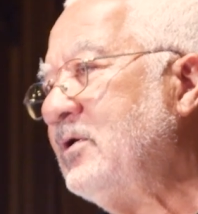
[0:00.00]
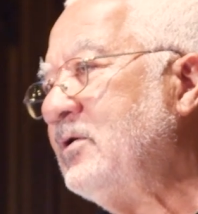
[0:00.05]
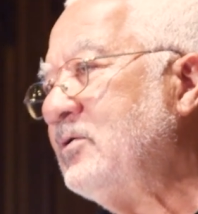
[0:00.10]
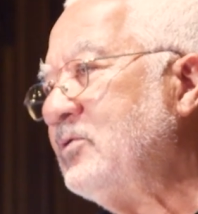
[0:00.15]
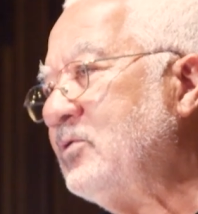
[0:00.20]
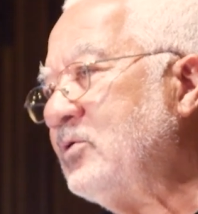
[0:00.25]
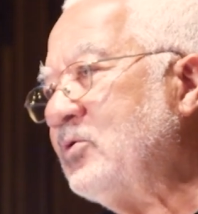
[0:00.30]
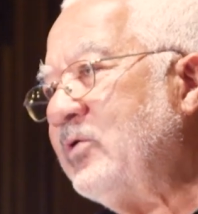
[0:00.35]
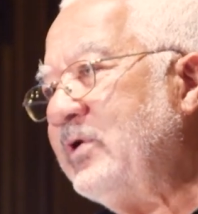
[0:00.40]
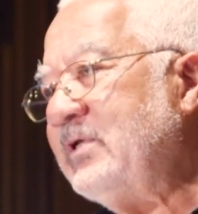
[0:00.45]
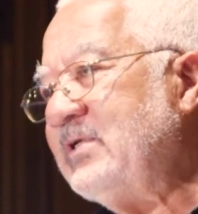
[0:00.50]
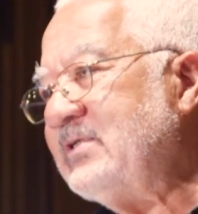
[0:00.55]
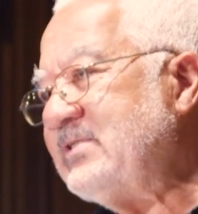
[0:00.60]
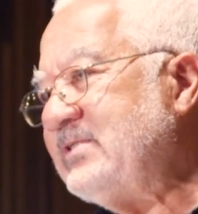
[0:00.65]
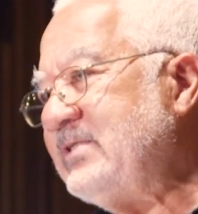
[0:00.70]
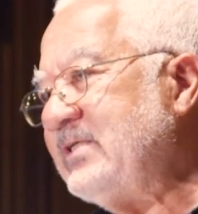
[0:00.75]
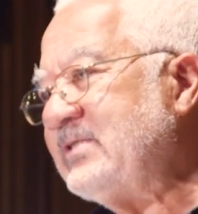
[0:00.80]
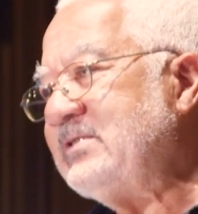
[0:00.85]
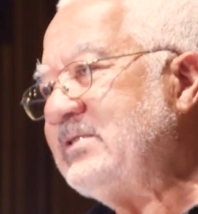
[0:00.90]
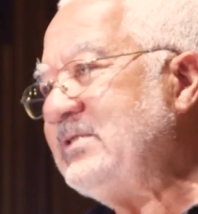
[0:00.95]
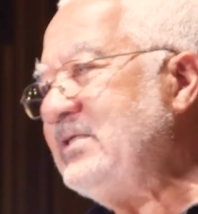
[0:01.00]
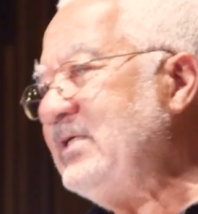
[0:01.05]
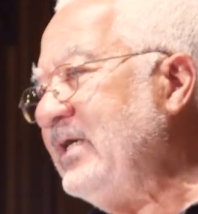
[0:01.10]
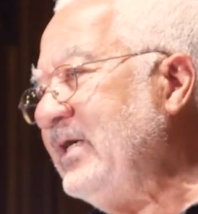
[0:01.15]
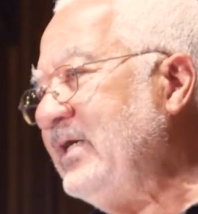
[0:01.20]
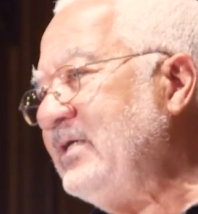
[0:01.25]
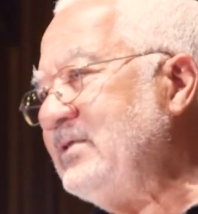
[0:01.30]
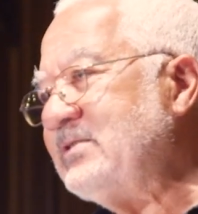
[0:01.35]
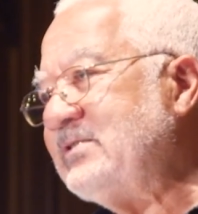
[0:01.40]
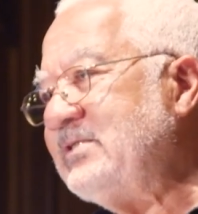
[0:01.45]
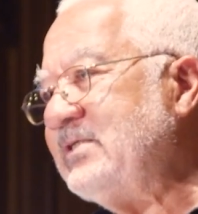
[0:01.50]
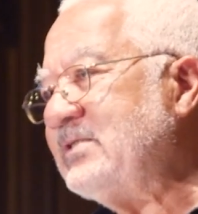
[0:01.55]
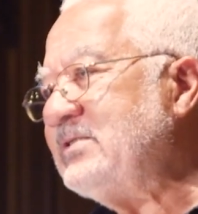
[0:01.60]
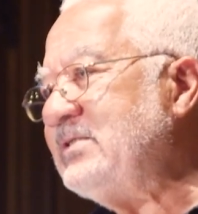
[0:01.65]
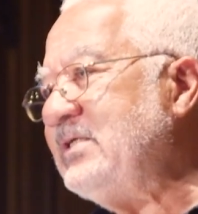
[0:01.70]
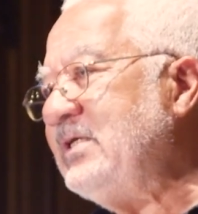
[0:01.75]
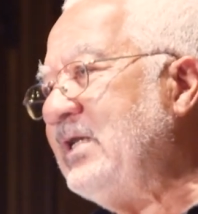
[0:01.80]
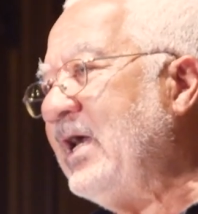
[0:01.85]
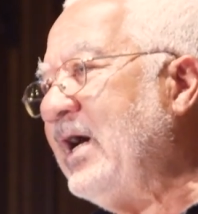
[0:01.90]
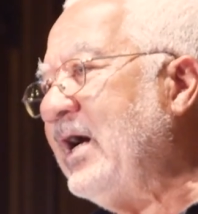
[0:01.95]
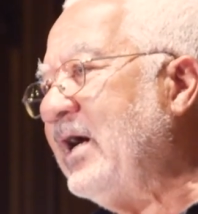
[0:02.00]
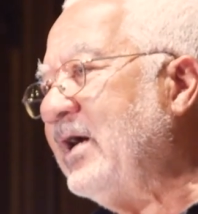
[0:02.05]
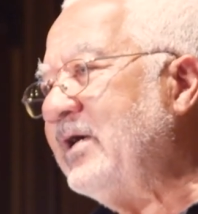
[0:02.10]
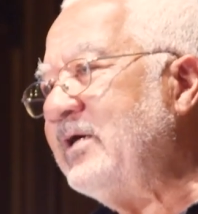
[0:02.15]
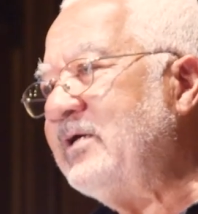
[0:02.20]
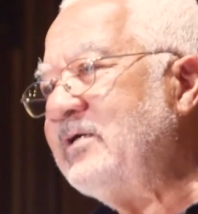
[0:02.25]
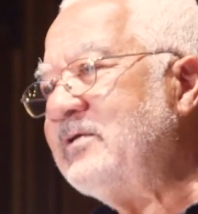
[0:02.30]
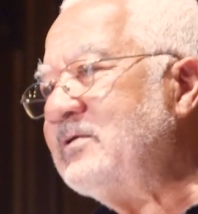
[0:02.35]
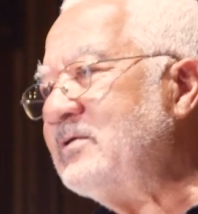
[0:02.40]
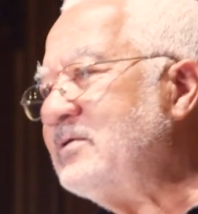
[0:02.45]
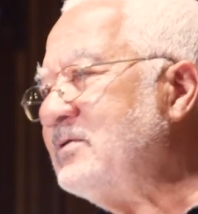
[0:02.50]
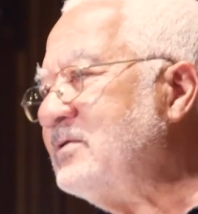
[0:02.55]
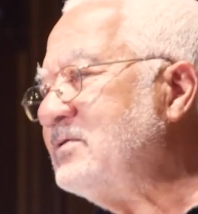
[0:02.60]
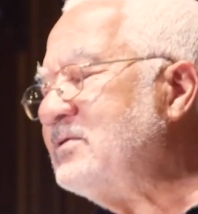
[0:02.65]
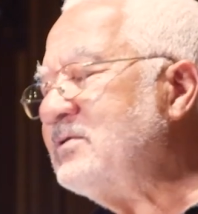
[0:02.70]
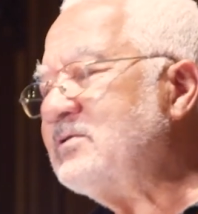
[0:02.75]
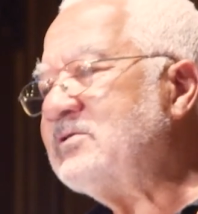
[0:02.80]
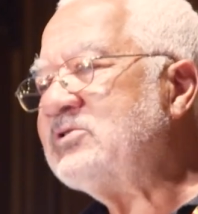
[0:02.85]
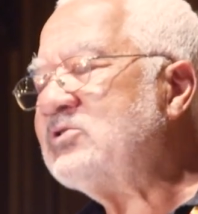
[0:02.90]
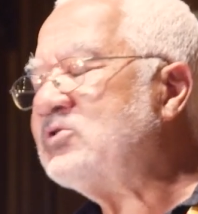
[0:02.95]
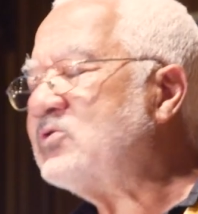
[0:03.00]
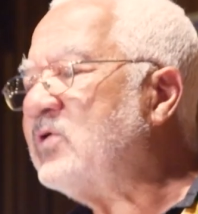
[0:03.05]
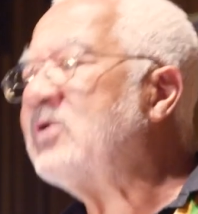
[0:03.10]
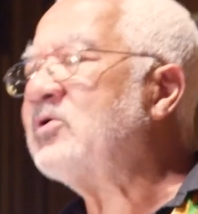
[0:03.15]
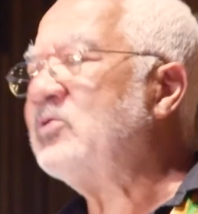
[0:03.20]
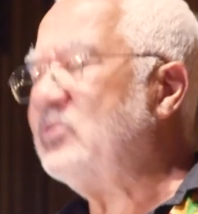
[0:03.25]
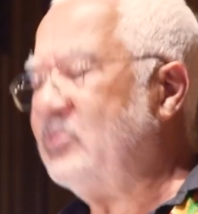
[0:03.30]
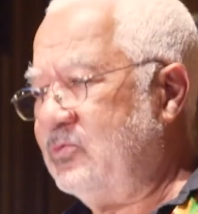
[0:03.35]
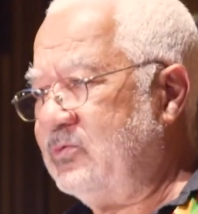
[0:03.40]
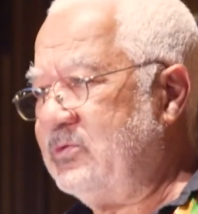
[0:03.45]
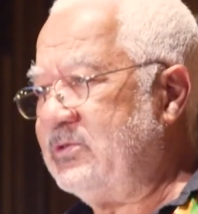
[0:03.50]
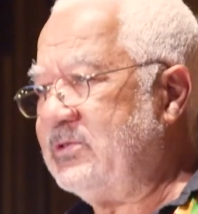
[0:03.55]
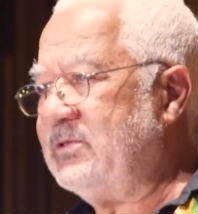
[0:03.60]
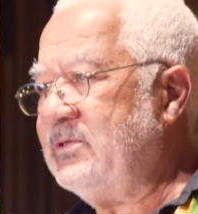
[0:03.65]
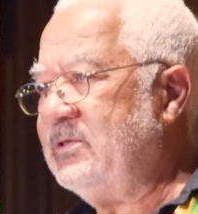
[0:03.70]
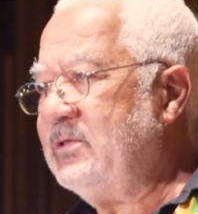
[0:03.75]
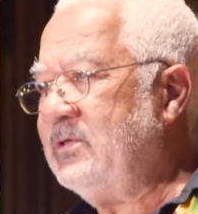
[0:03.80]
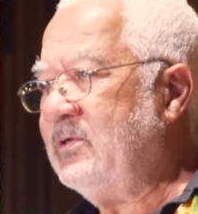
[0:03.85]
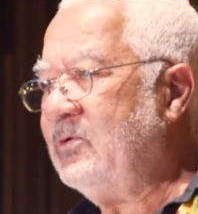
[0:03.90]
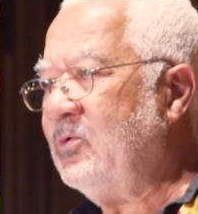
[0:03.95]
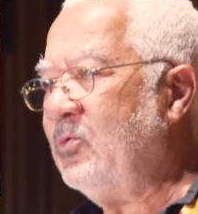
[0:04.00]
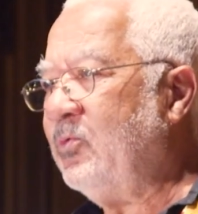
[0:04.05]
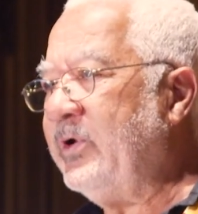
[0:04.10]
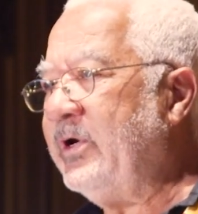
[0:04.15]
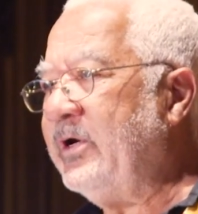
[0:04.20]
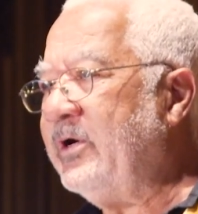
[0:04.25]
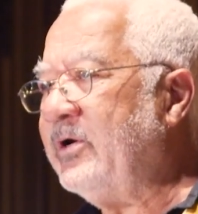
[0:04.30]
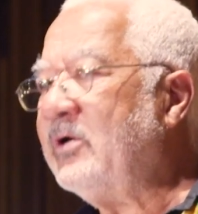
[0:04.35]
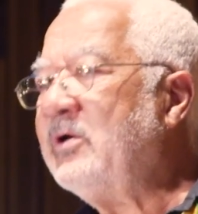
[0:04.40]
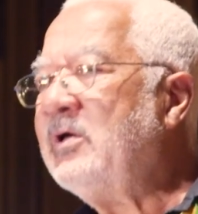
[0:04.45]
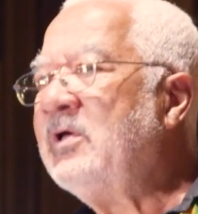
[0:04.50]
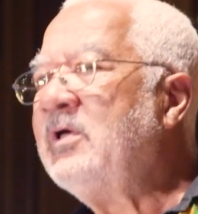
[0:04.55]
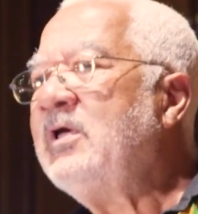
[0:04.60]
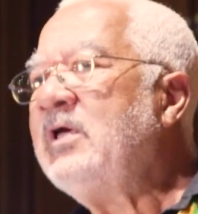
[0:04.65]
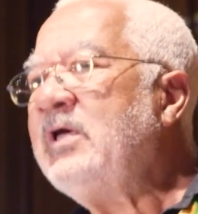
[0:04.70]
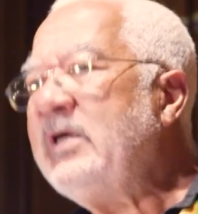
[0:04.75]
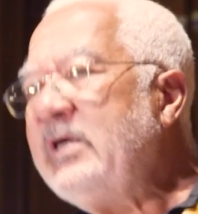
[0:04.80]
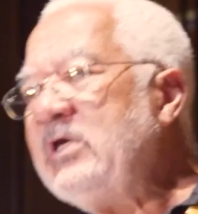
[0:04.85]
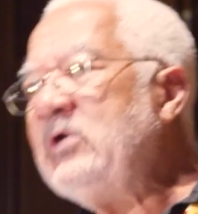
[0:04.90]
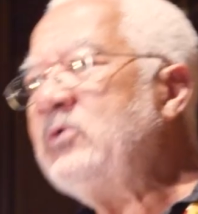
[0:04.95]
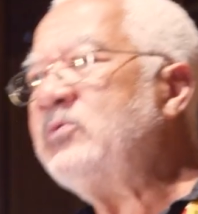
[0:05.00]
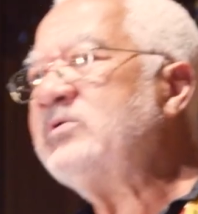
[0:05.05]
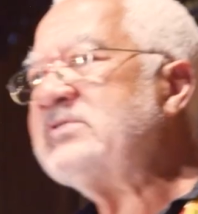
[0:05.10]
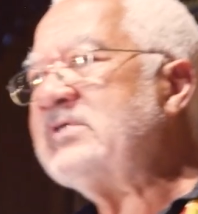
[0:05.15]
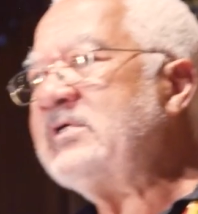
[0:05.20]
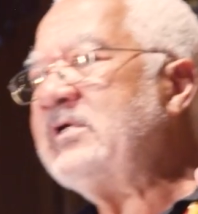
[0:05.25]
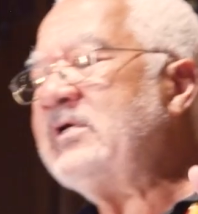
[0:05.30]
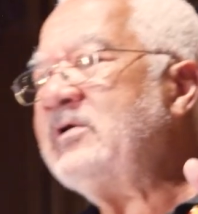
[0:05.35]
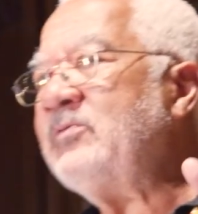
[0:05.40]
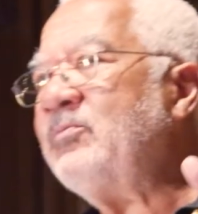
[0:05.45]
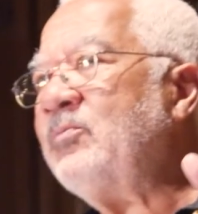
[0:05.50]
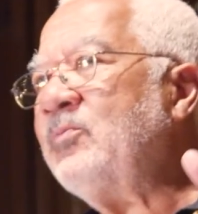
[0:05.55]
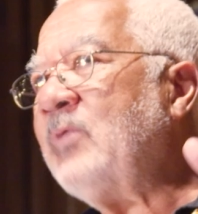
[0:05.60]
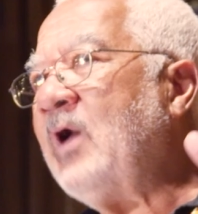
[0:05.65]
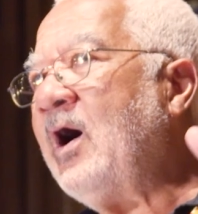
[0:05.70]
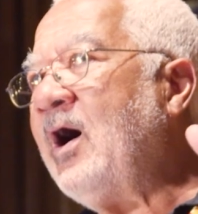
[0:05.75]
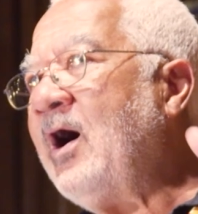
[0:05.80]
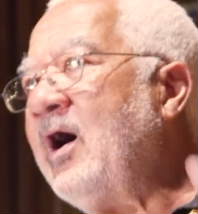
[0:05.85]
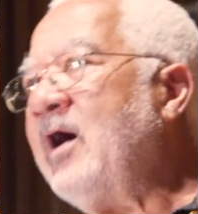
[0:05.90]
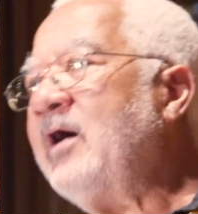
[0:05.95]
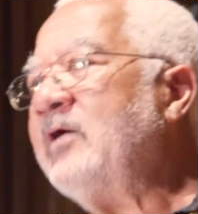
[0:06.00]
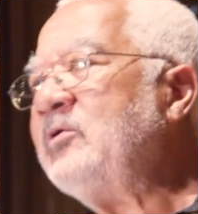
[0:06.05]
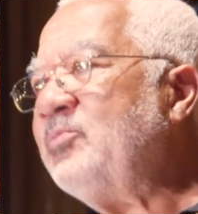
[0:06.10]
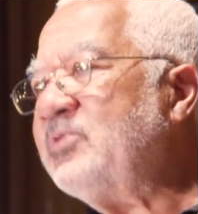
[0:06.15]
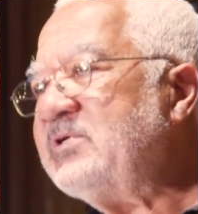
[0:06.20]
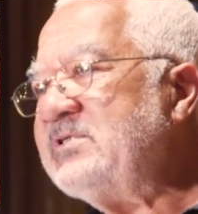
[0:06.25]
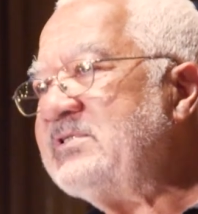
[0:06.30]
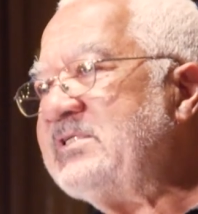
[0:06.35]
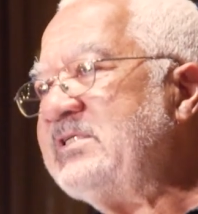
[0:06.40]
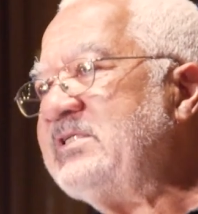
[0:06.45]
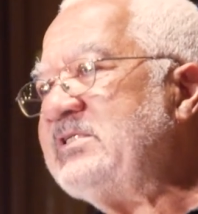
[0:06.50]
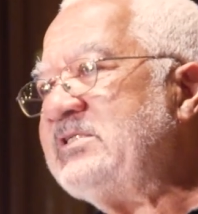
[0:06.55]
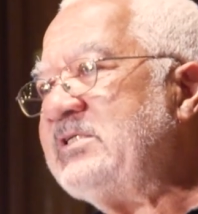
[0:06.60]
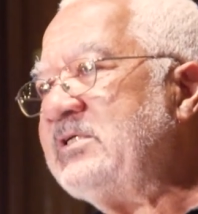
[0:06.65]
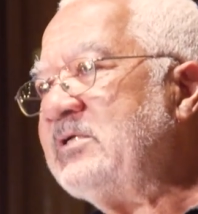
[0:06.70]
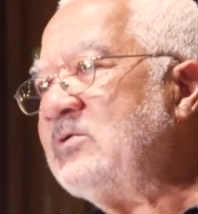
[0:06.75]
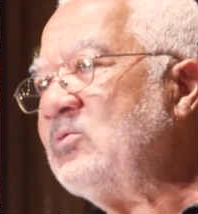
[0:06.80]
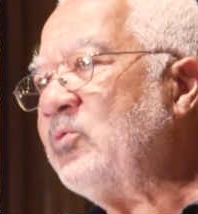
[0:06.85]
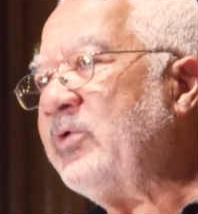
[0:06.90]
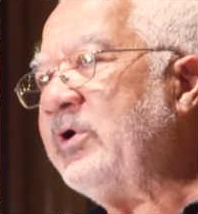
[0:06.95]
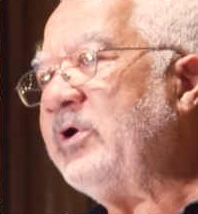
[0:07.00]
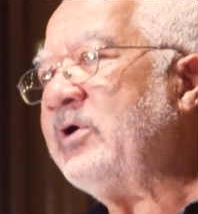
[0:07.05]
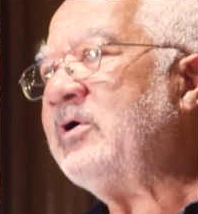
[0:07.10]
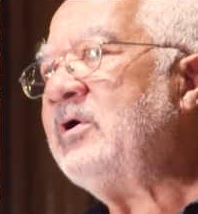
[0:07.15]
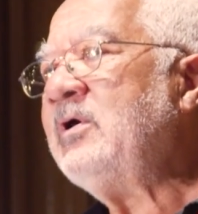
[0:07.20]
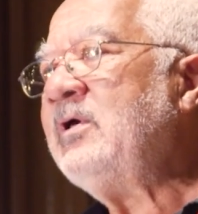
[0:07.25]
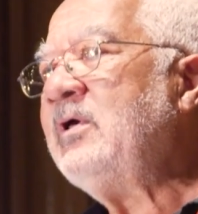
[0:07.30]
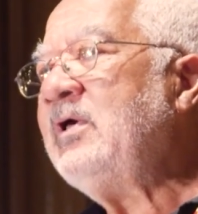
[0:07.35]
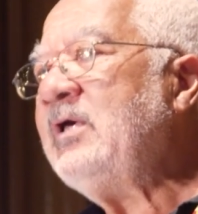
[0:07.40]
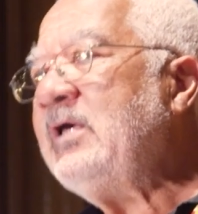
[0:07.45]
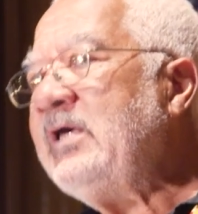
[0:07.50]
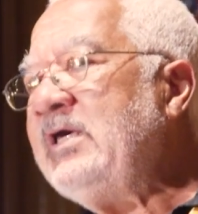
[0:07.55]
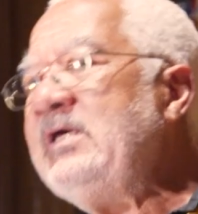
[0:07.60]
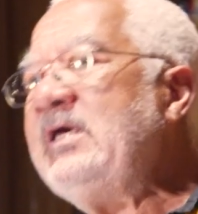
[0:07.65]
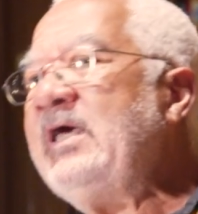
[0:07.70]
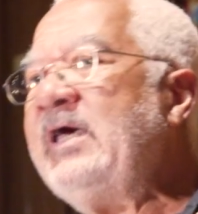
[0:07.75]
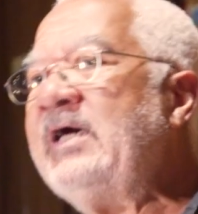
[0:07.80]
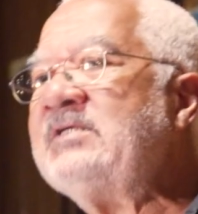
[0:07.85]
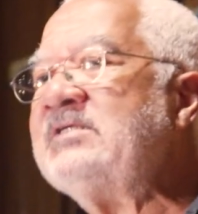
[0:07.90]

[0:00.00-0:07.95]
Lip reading: during the 68, 69 struggles, where he was in an odd position where he had to